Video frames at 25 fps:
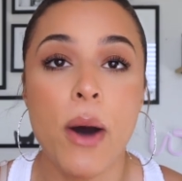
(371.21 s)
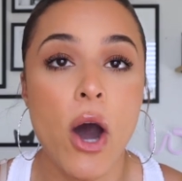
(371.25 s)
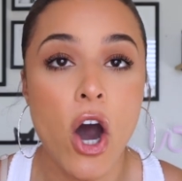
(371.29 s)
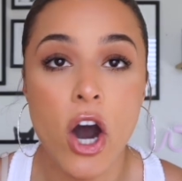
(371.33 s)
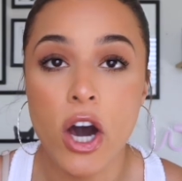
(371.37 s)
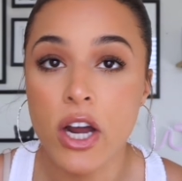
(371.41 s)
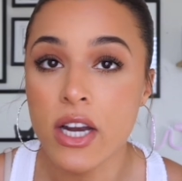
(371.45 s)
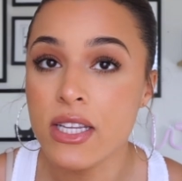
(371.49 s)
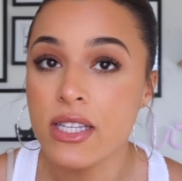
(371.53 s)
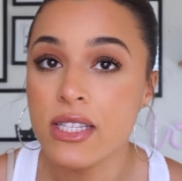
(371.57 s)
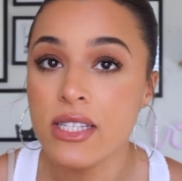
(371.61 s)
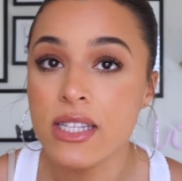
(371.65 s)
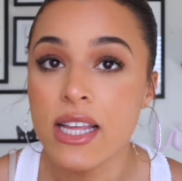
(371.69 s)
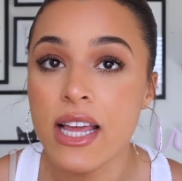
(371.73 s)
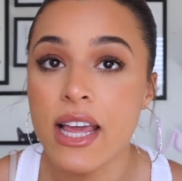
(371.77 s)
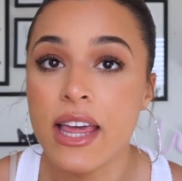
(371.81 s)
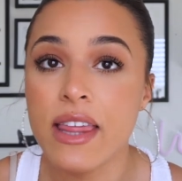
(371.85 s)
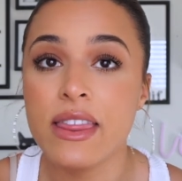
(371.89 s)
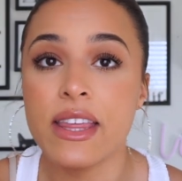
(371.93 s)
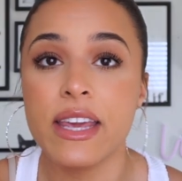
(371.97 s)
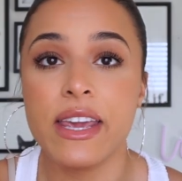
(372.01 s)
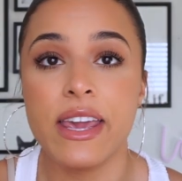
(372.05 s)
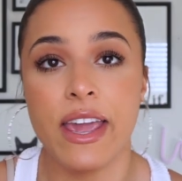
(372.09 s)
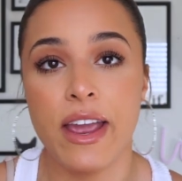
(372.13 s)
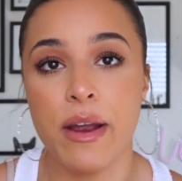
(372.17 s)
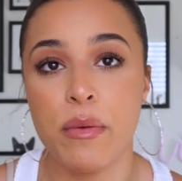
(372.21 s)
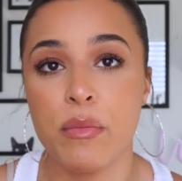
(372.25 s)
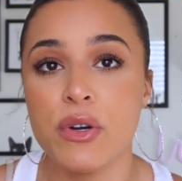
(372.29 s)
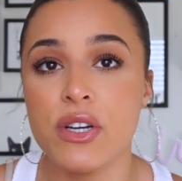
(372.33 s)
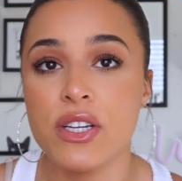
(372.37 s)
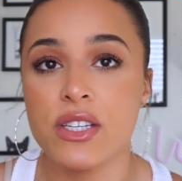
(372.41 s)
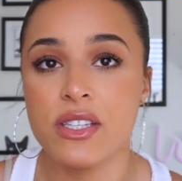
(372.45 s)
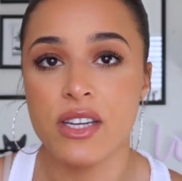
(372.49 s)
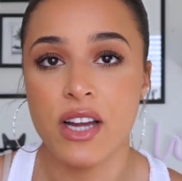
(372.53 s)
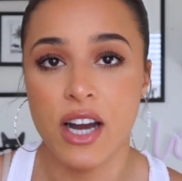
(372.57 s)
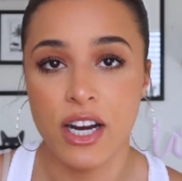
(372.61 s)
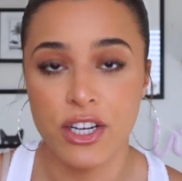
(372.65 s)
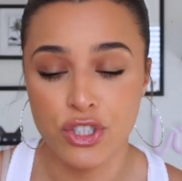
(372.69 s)
Honestly, the camera
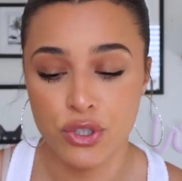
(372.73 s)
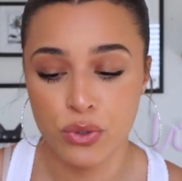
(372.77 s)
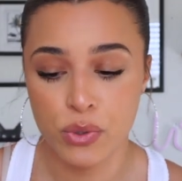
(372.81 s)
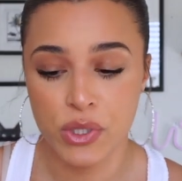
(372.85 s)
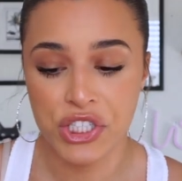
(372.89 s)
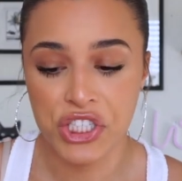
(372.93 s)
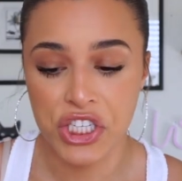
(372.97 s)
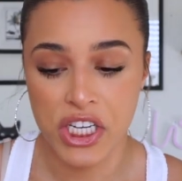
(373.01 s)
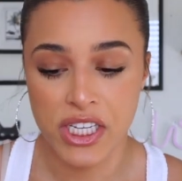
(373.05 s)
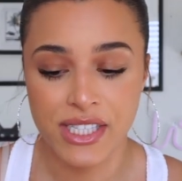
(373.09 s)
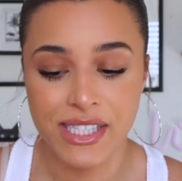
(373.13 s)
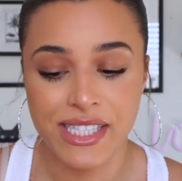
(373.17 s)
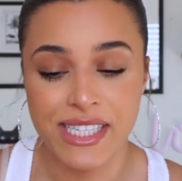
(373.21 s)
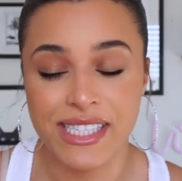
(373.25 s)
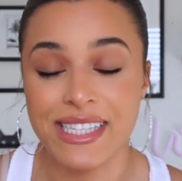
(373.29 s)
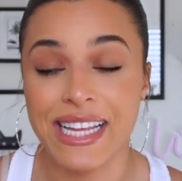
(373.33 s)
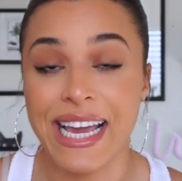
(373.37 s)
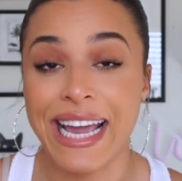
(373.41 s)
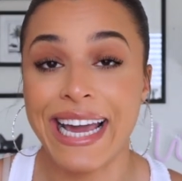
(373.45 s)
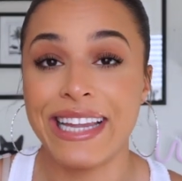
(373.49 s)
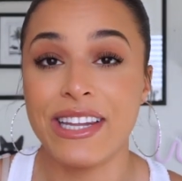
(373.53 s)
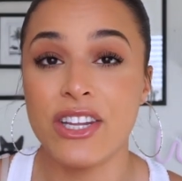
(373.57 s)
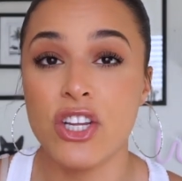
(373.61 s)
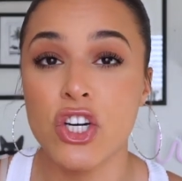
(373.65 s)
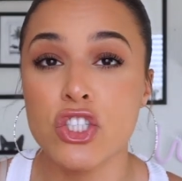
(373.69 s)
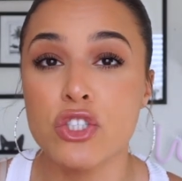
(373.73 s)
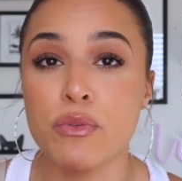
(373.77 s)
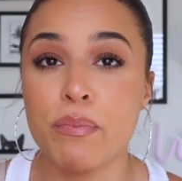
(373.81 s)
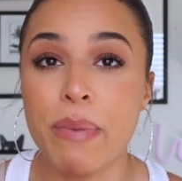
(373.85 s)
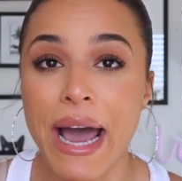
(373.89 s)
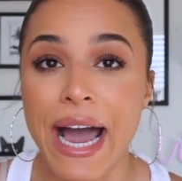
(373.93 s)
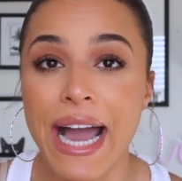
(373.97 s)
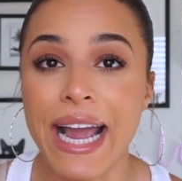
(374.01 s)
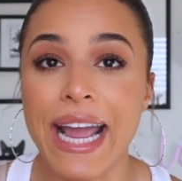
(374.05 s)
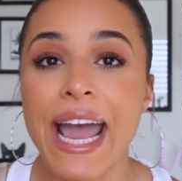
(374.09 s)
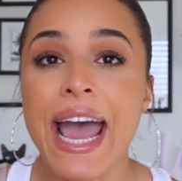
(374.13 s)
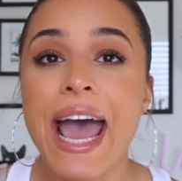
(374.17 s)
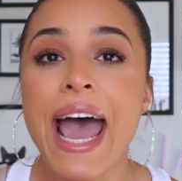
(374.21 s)
does not do it justice. Like I looked
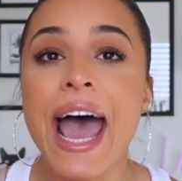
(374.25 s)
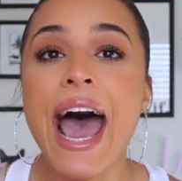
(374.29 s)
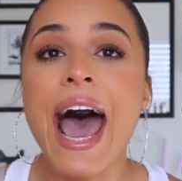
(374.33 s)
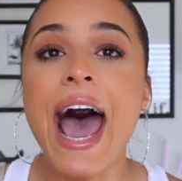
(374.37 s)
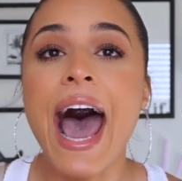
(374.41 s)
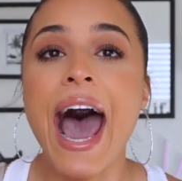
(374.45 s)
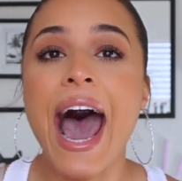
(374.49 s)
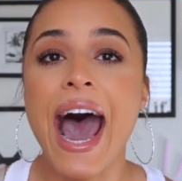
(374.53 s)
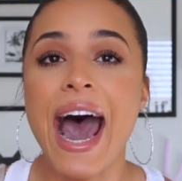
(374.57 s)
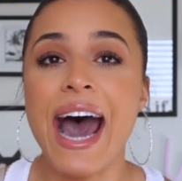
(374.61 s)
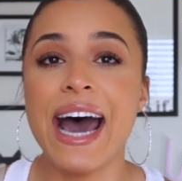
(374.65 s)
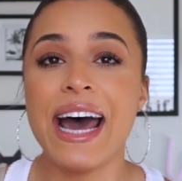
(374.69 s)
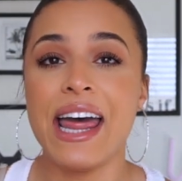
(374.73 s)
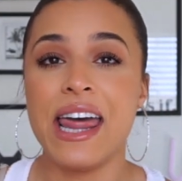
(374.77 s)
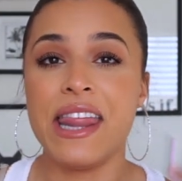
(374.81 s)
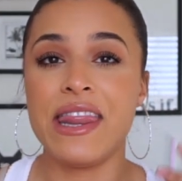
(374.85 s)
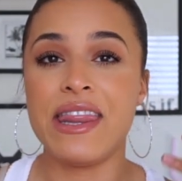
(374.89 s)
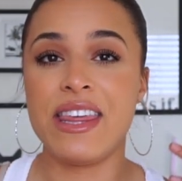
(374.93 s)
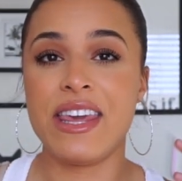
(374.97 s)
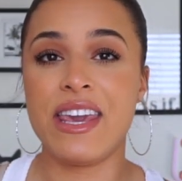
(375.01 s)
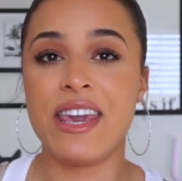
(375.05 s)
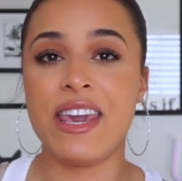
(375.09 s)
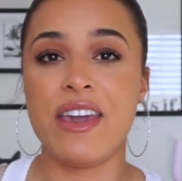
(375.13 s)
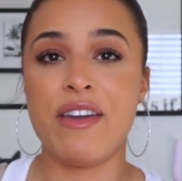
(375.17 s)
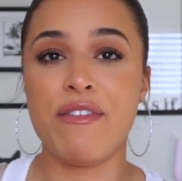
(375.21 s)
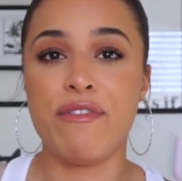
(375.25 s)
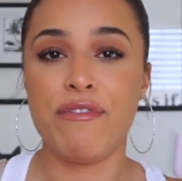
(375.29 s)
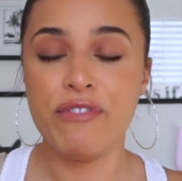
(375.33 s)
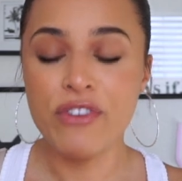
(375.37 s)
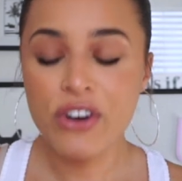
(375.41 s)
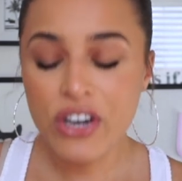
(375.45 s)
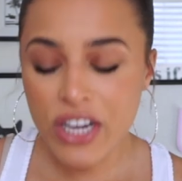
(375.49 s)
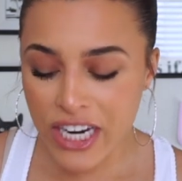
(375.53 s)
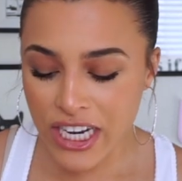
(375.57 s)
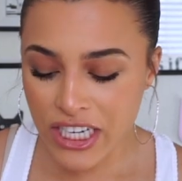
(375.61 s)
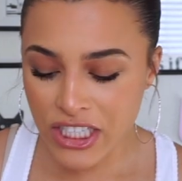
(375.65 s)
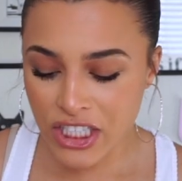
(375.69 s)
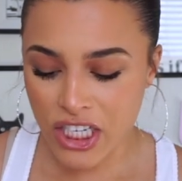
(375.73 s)
back at the
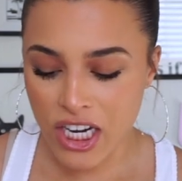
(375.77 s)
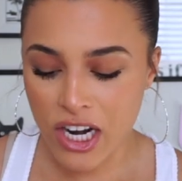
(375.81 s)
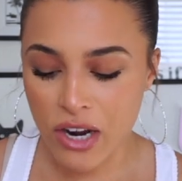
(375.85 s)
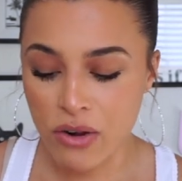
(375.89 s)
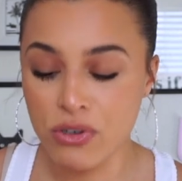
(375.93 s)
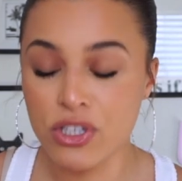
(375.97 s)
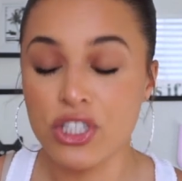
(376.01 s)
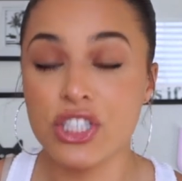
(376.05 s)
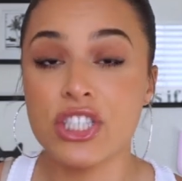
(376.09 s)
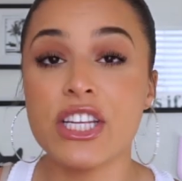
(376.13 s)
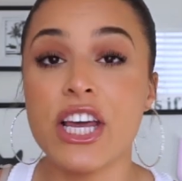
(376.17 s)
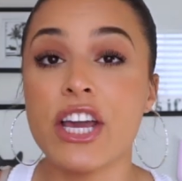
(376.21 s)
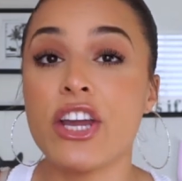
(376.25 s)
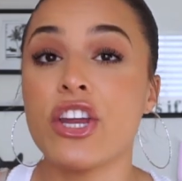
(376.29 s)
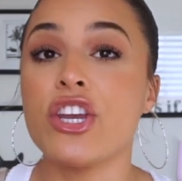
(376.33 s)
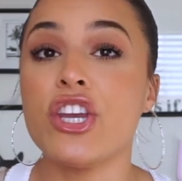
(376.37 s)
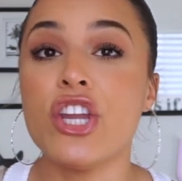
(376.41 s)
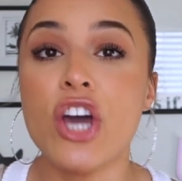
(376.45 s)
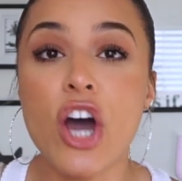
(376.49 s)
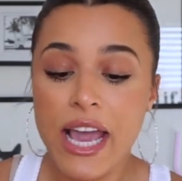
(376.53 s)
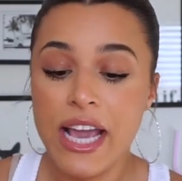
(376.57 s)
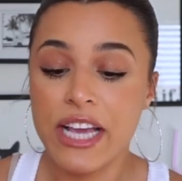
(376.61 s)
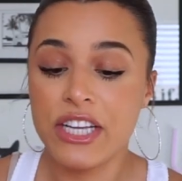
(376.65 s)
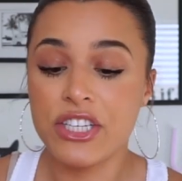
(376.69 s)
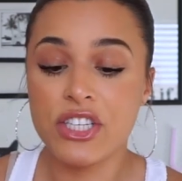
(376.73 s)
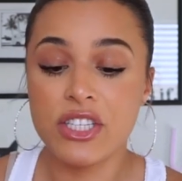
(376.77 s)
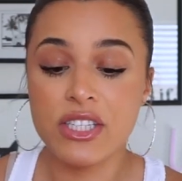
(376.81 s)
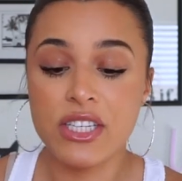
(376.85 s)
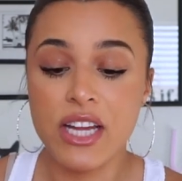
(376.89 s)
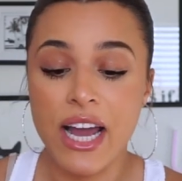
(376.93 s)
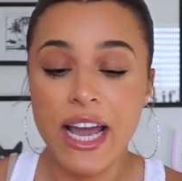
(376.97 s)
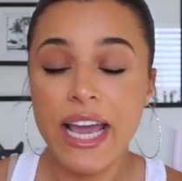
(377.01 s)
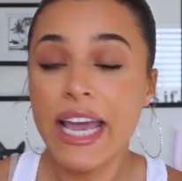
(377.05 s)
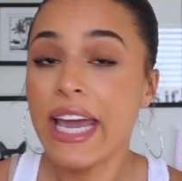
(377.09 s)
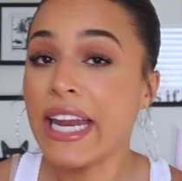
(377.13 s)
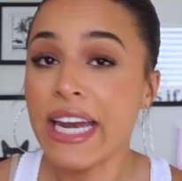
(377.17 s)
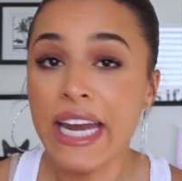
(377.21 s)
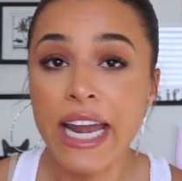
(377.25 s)
footage and I was just like, no, it's just
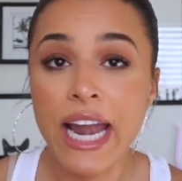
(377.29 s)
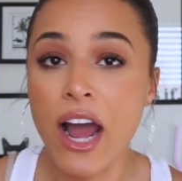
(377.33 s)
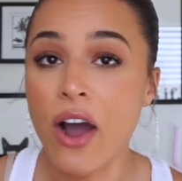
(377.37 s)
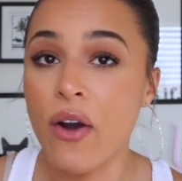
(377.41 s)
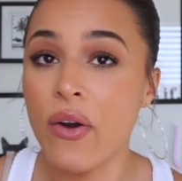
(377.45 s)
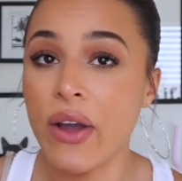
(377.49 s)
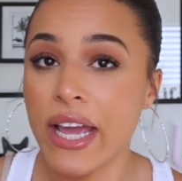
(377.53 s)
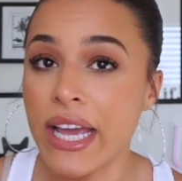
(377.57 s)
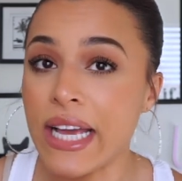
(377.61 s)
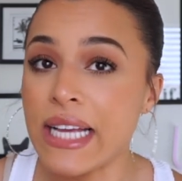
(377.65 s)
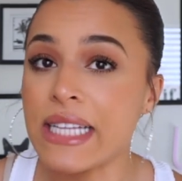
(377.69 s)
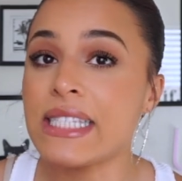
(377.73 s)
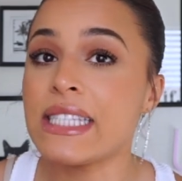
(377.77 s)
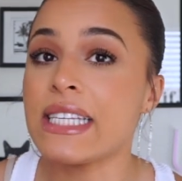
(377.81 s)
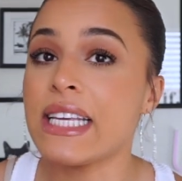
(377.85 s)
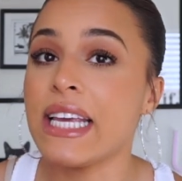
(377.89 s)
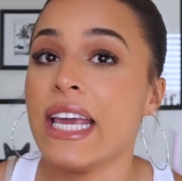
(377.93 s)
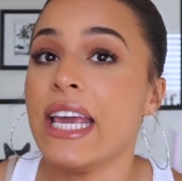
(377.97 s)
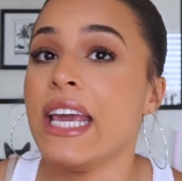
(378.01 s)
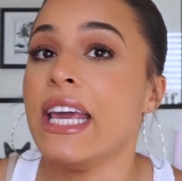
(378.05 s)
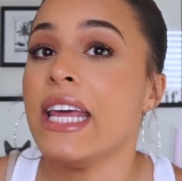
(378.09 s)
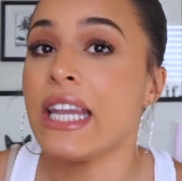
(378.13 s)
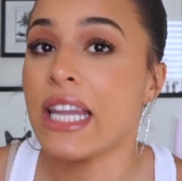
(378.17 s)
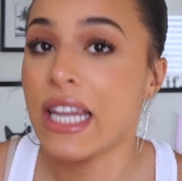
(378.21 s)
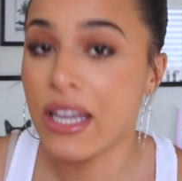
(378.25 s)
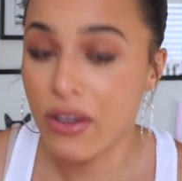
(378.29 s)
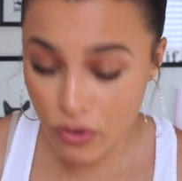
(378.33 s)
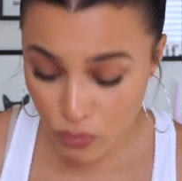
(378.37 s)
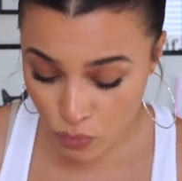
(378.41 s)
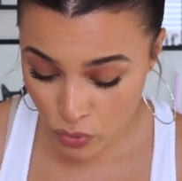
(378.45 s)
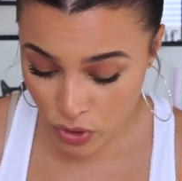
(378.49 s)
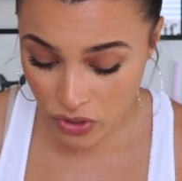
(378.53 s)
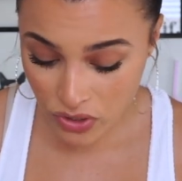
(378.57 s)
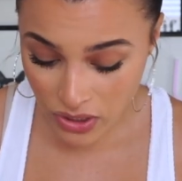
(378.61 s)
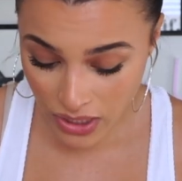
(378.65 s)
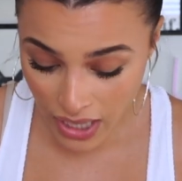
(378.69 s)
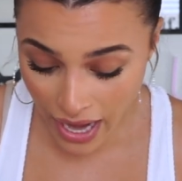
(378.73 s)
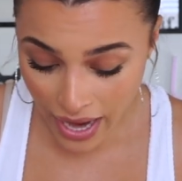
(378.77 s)
not hidden how it hits in
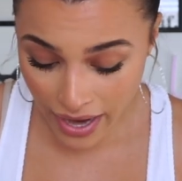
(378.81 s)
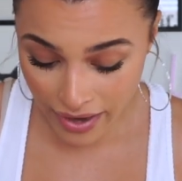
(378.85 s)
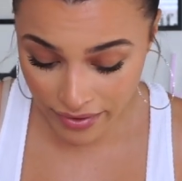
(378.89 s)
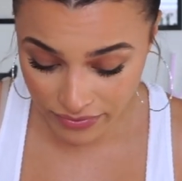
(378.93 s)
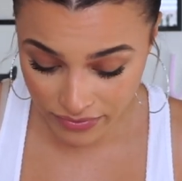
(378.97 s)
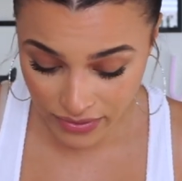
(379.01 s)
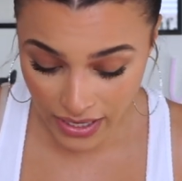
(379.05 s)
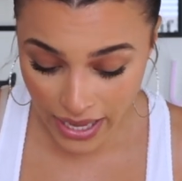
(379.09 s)
real life.